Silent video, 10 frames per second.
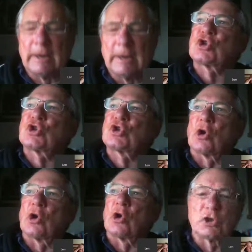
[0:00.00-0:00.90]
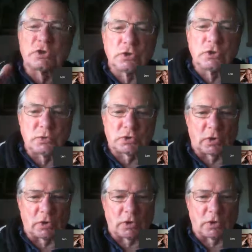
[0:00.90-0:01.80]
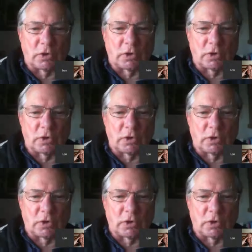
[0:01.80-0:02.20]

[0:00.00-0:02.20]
surgeons do surgery.